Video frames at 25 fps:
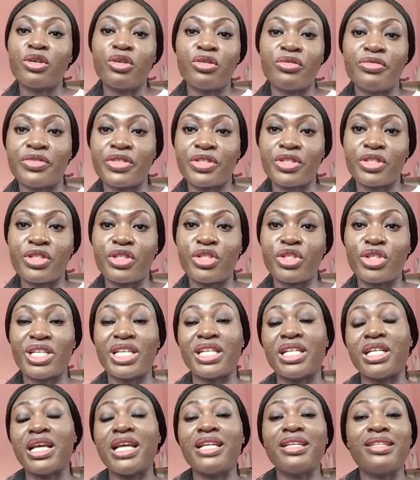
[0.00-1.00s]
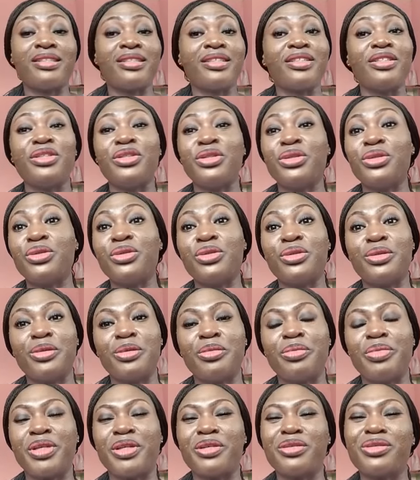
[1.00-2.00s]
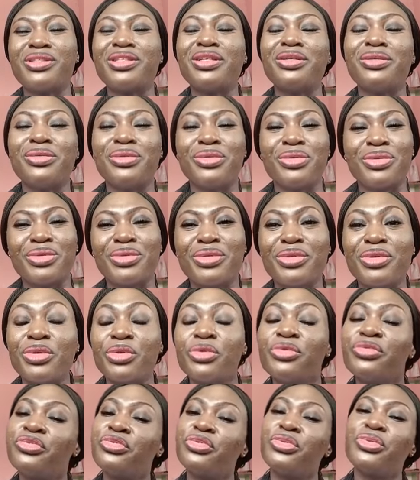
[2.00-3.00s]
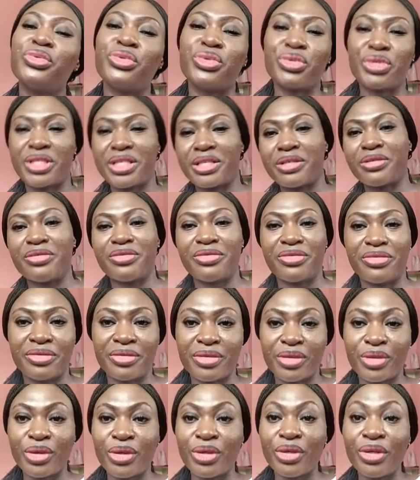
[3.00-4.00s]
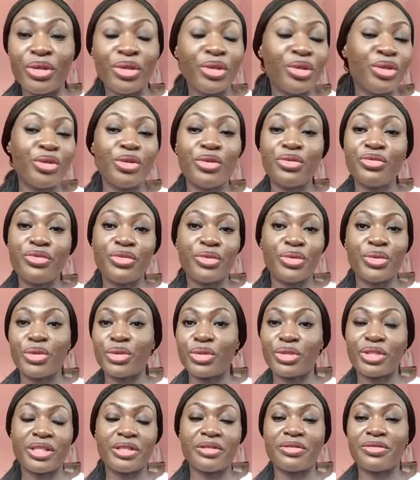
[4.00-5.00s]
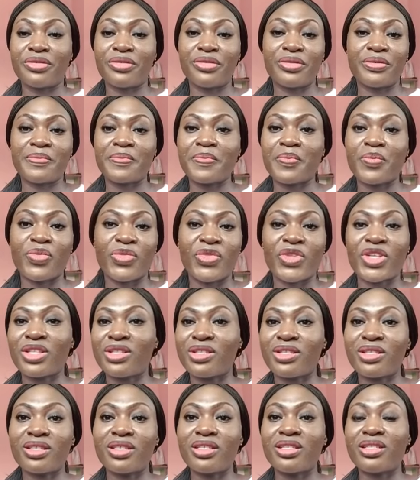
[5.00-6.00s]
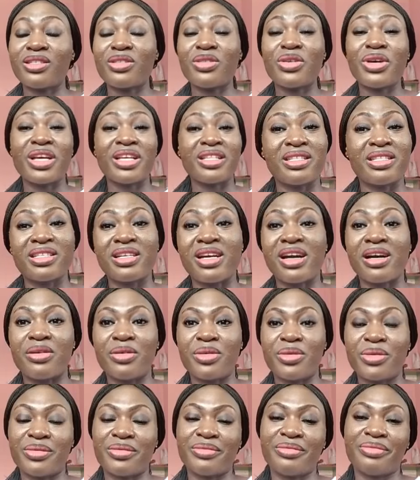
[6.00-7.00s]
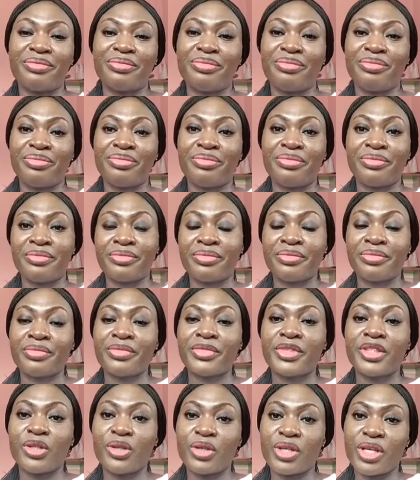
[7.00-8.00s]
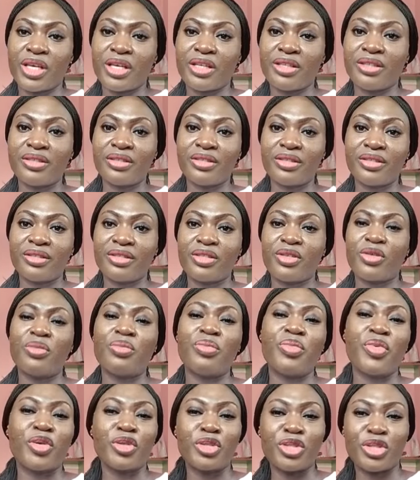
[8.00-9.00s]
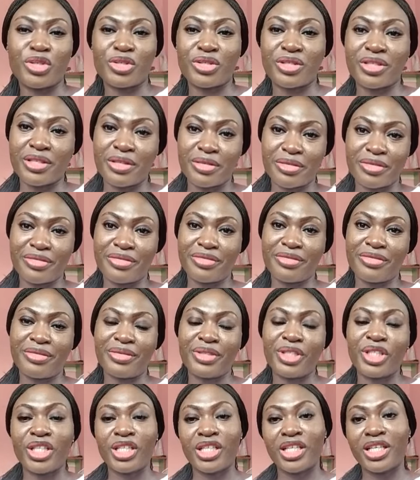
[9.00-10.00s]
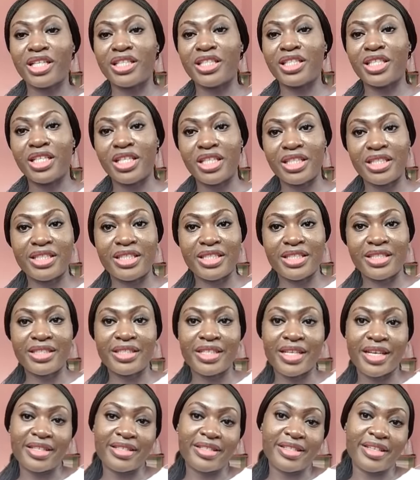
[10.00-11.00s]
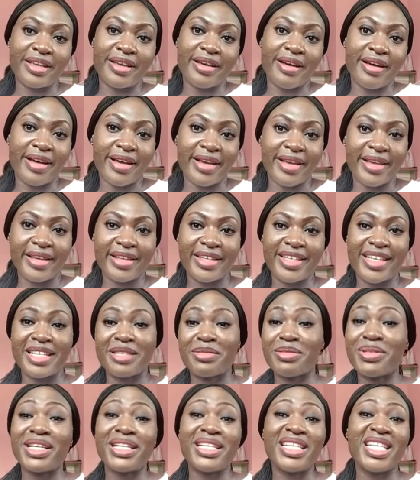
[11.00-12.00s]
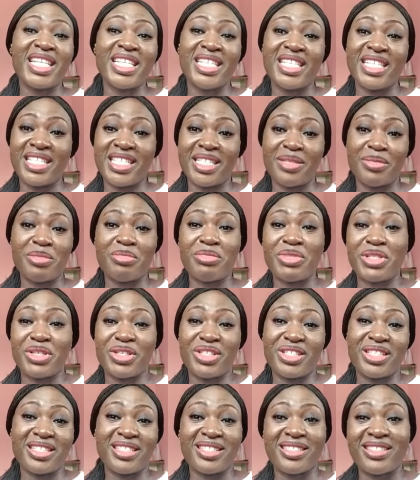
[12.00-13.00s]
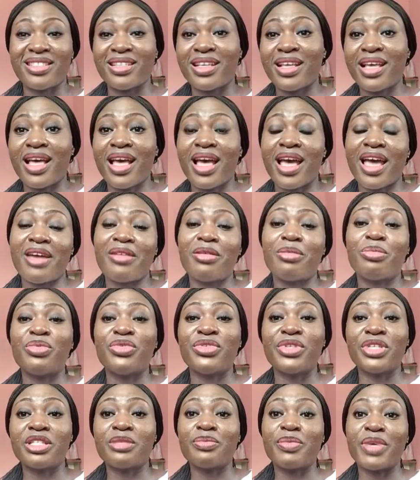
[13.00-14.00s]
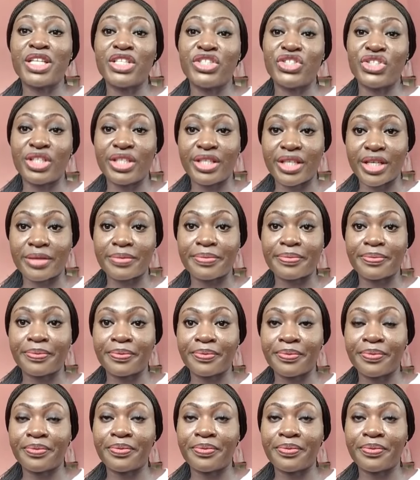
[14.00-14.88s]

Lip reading: conversation, and anything you don't know about. Hello, don't fool yourself. Don't fool yourself. It's ethical. Okay, comport yourself as a lady, as a guy, especially a lady, because I represent my gender.